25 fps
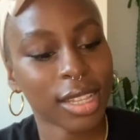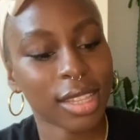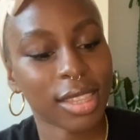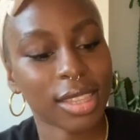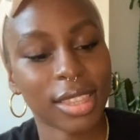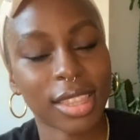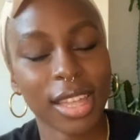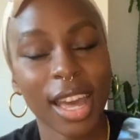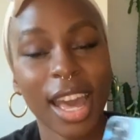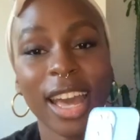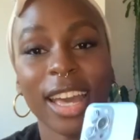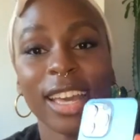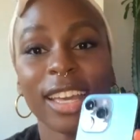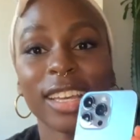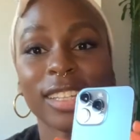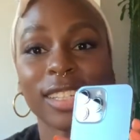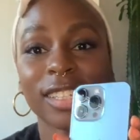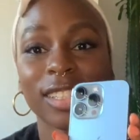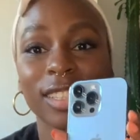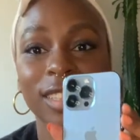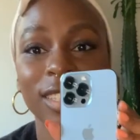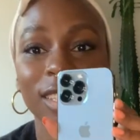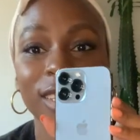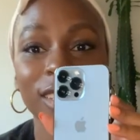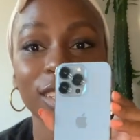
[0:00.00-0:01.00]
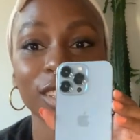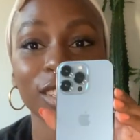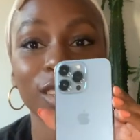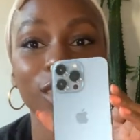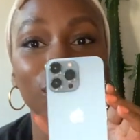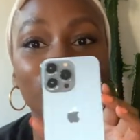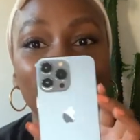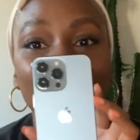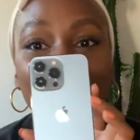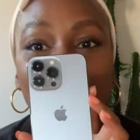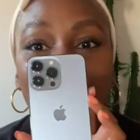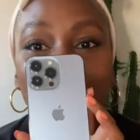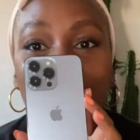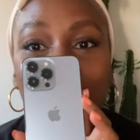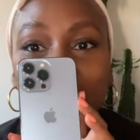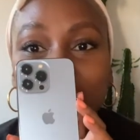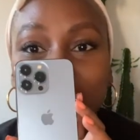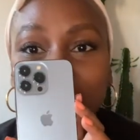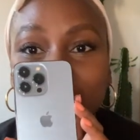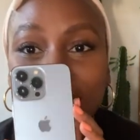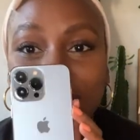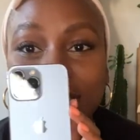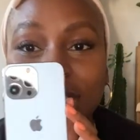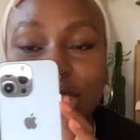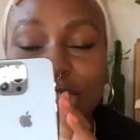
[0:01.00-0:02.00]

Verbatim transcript: That is, this is, this